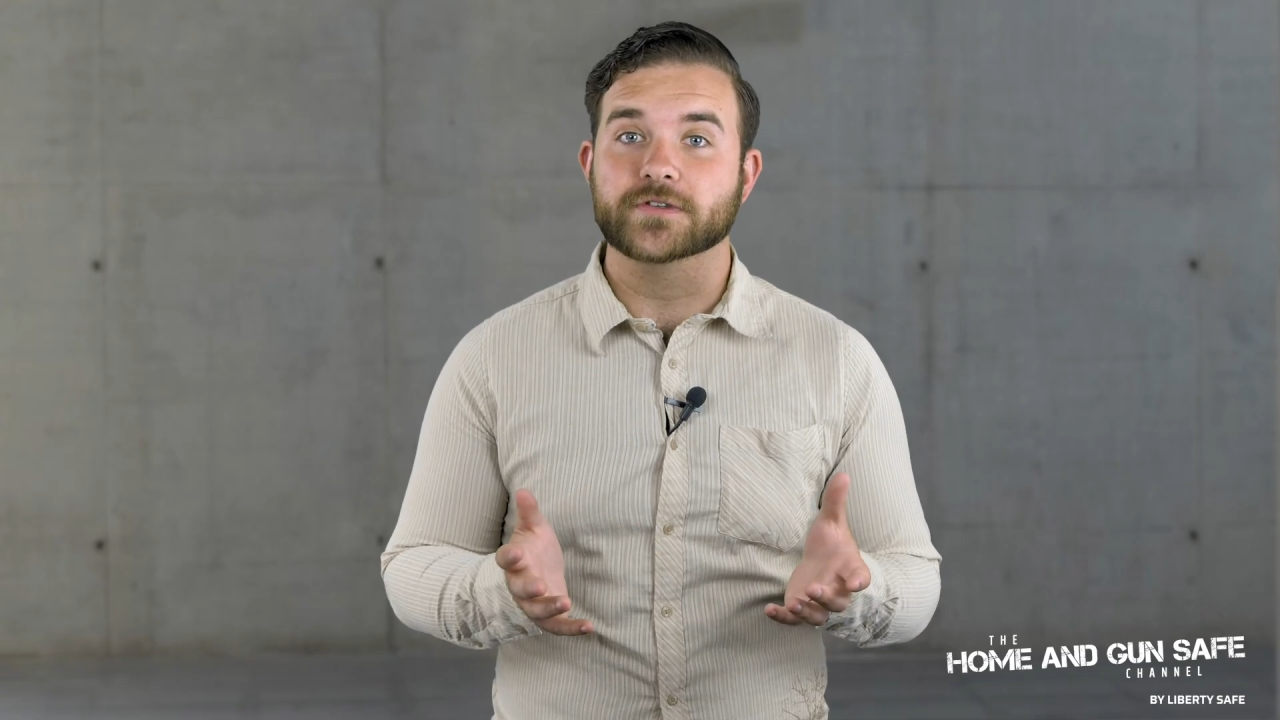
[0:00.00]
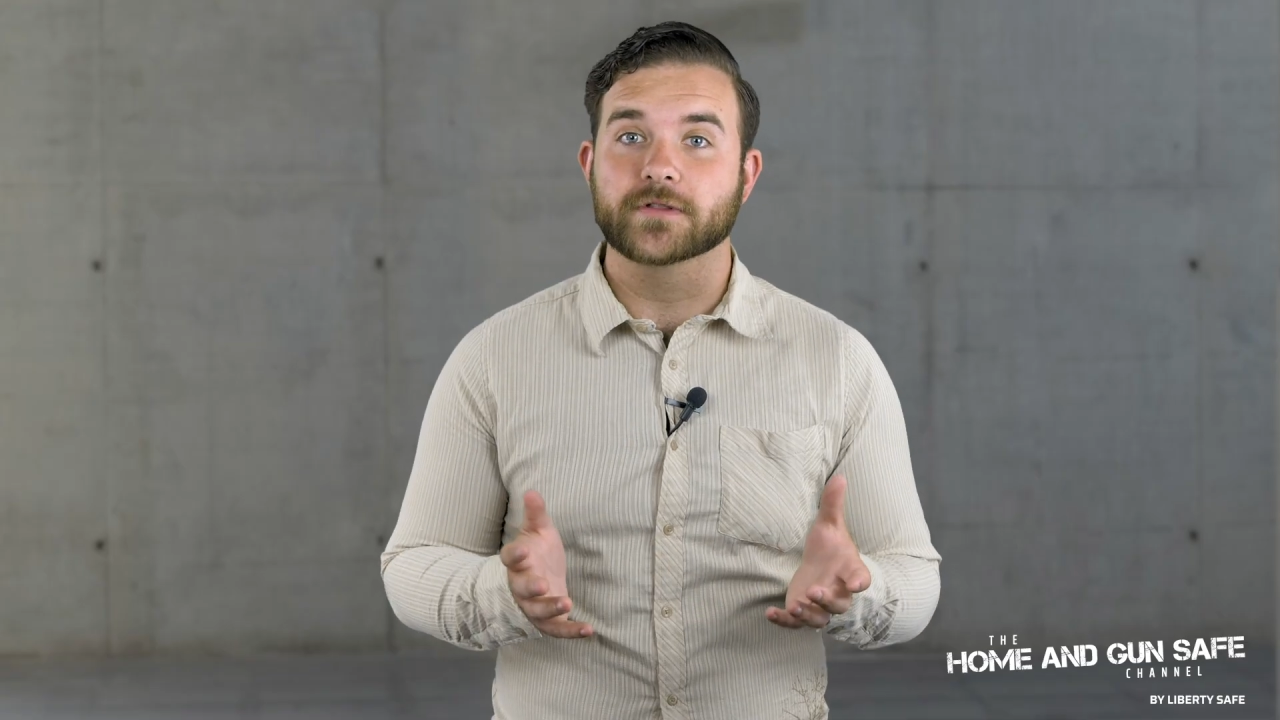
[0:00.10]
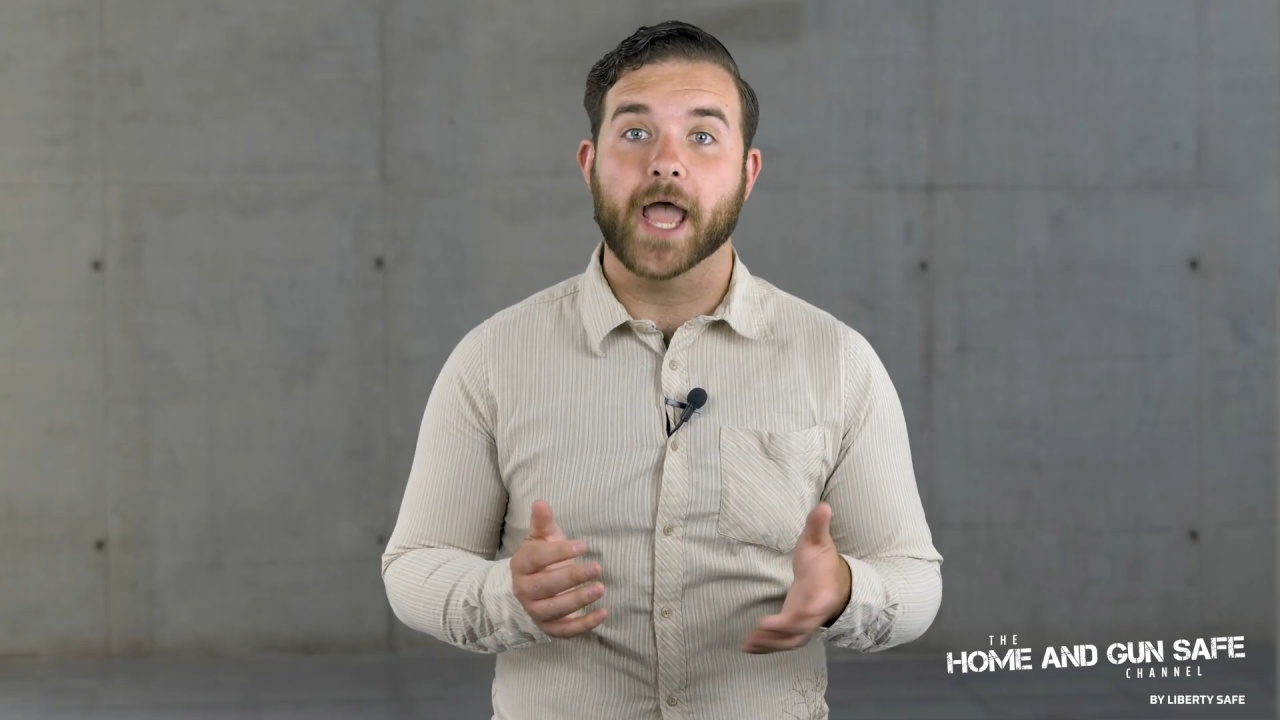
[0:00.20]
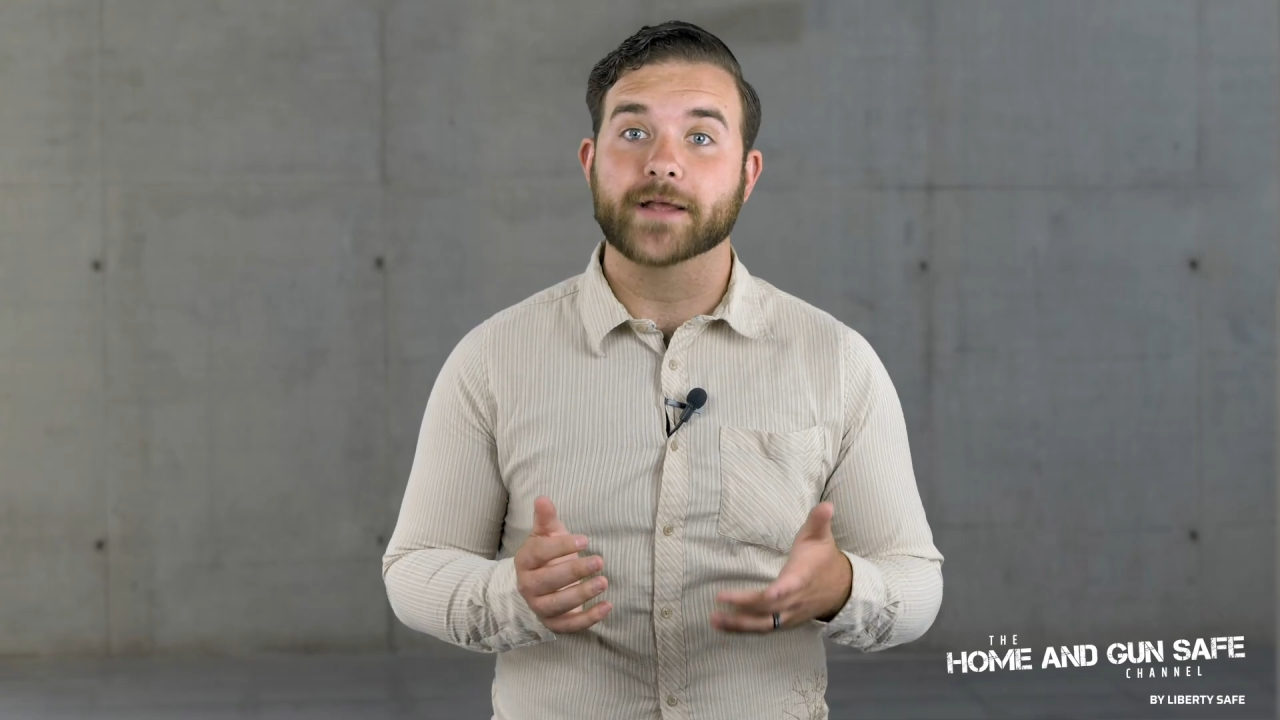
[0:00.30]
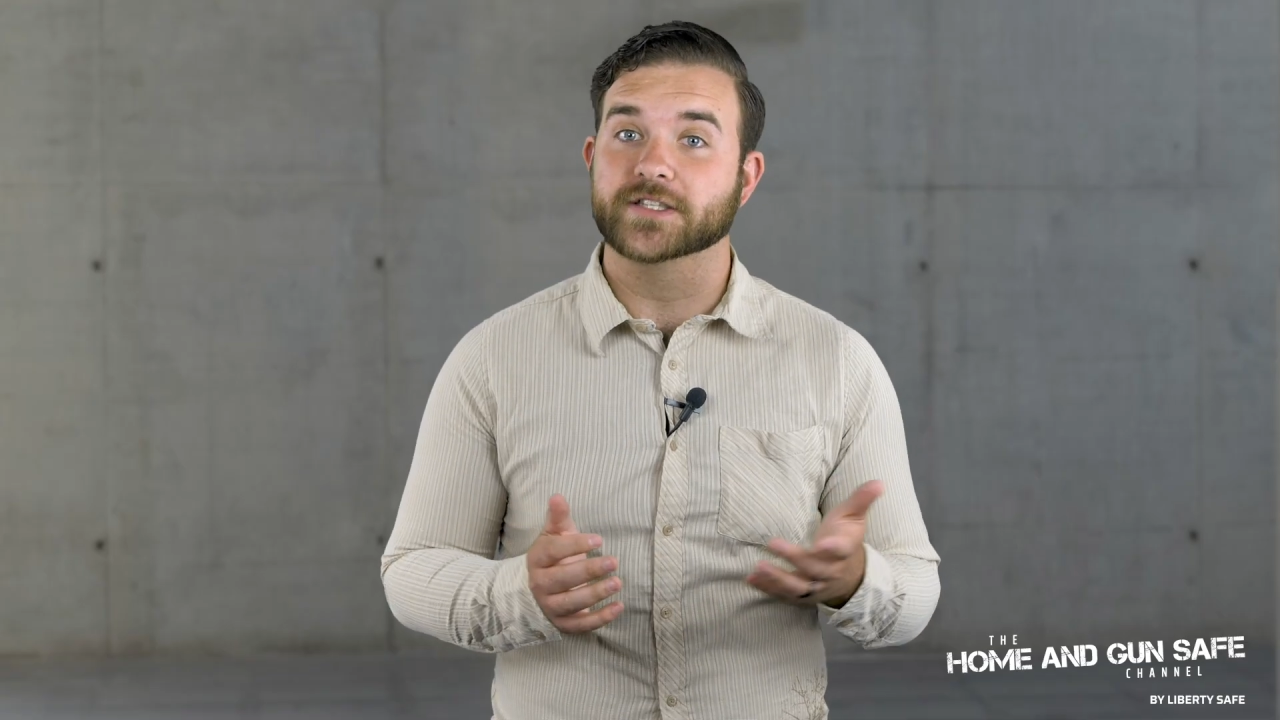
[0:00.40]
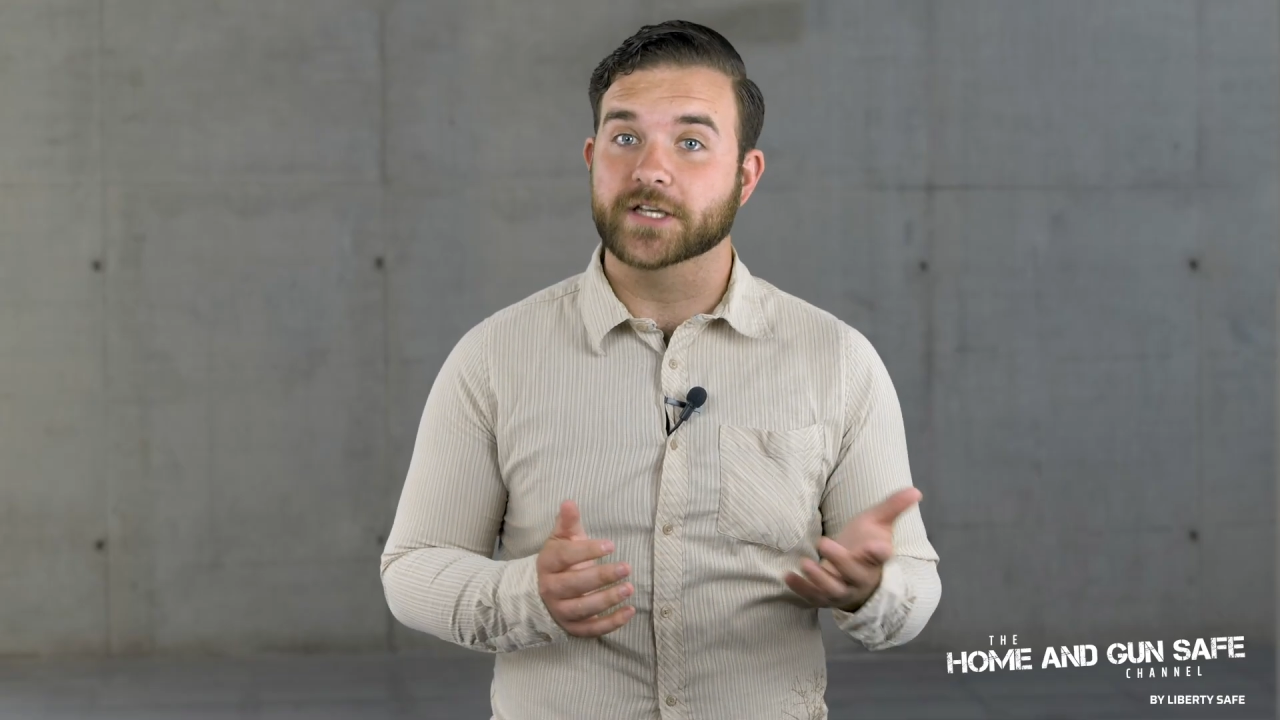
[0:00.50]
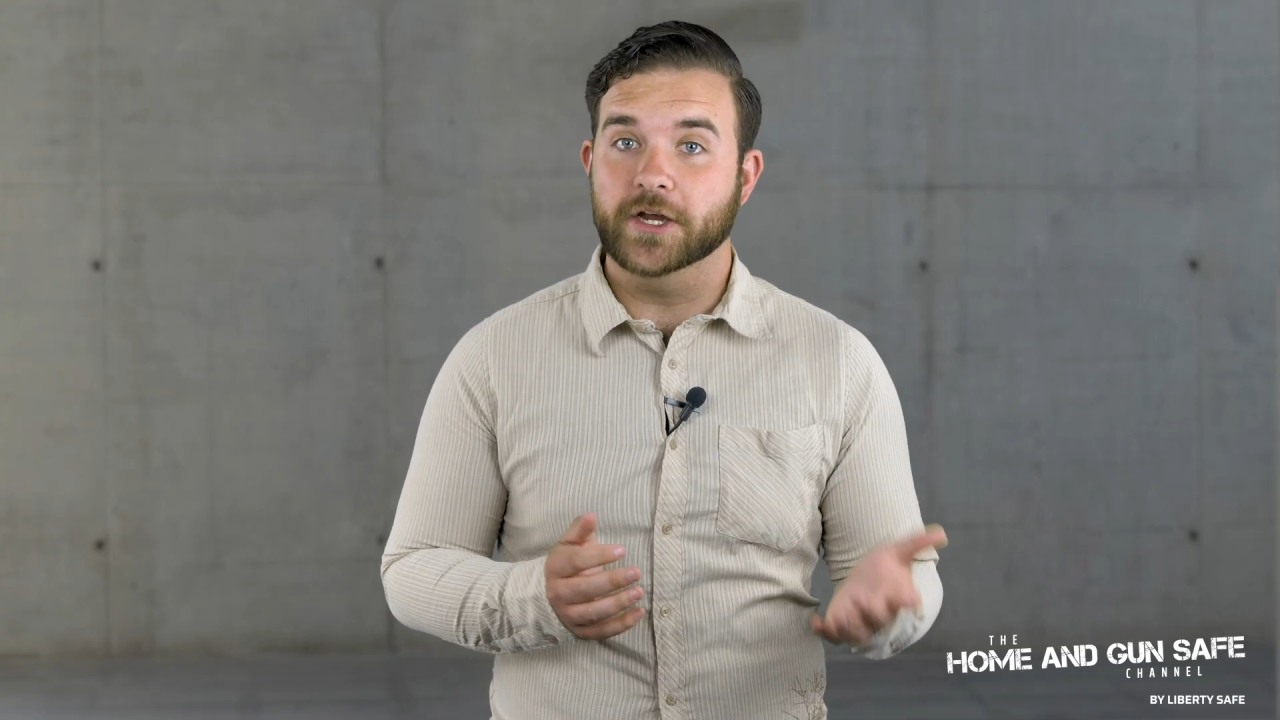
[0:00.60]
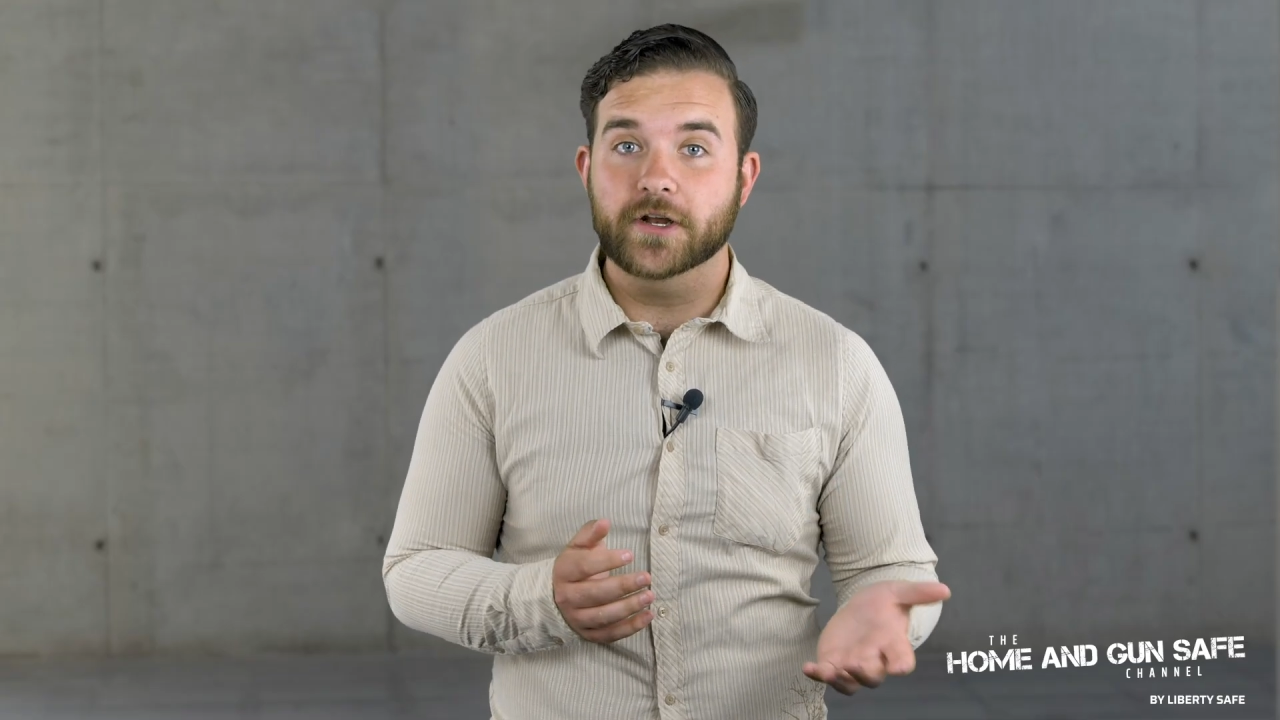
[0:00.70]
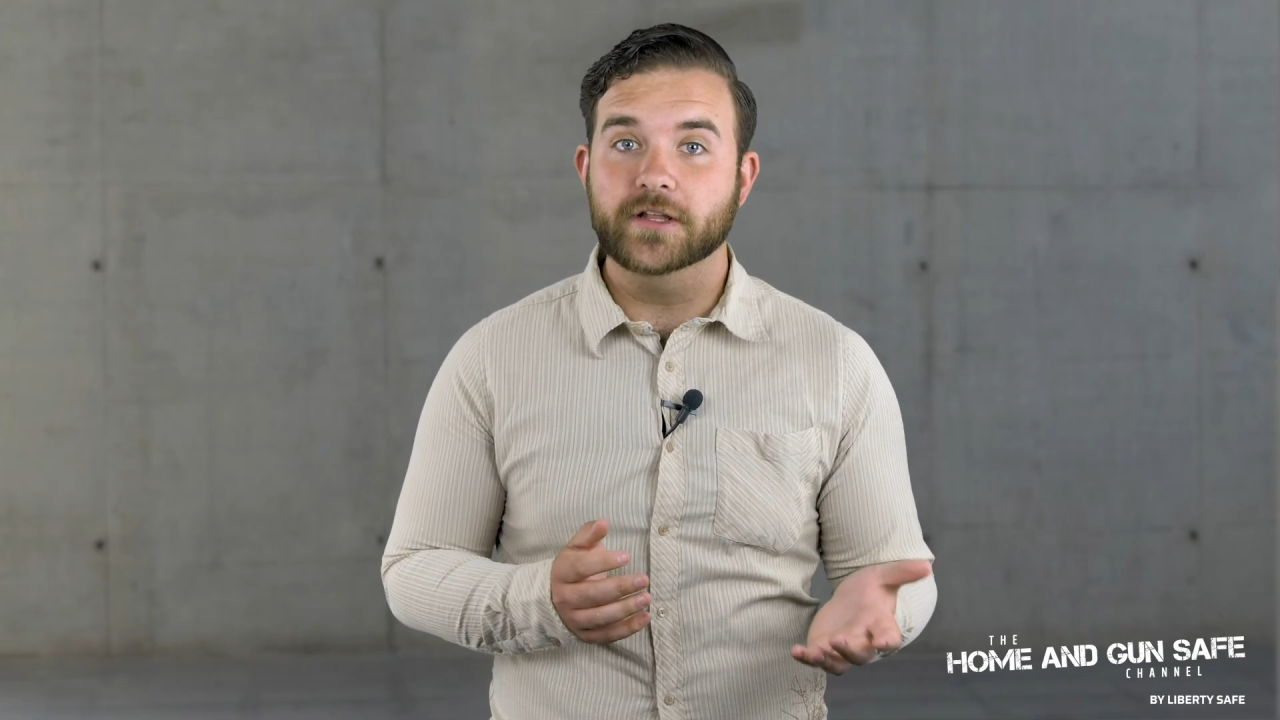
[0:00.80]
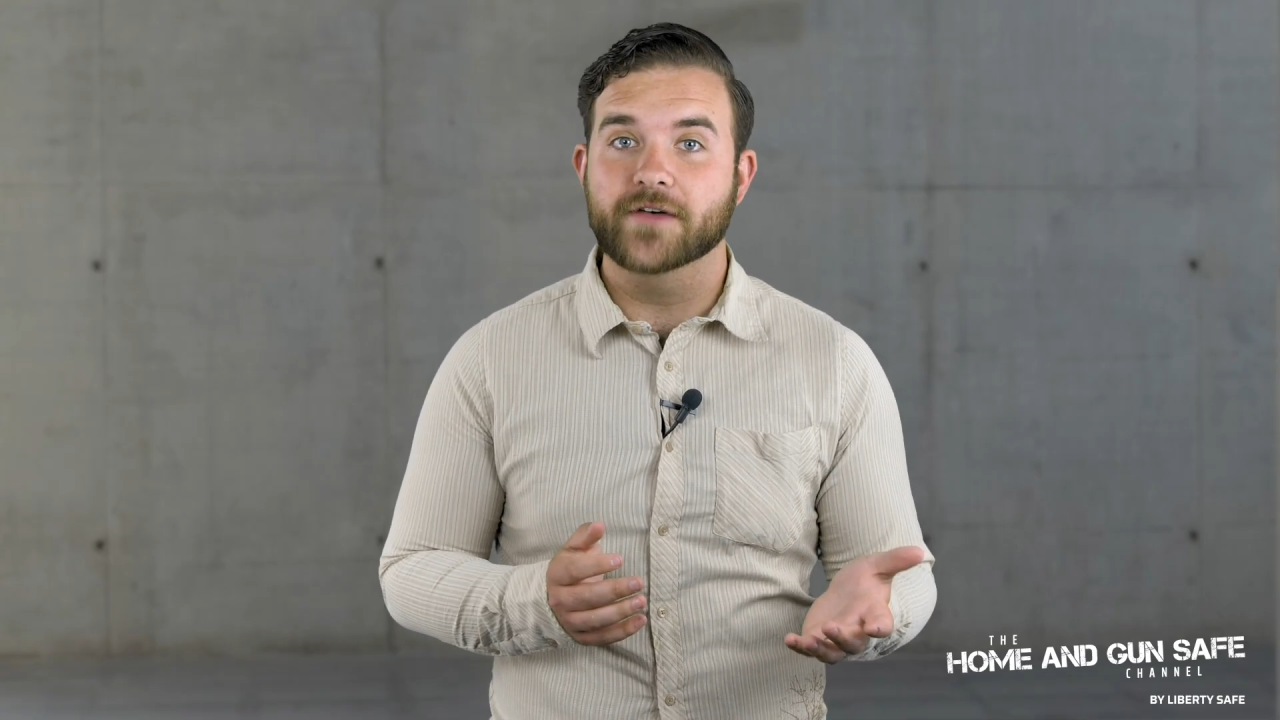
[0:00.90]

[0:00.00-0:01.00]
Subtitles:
like security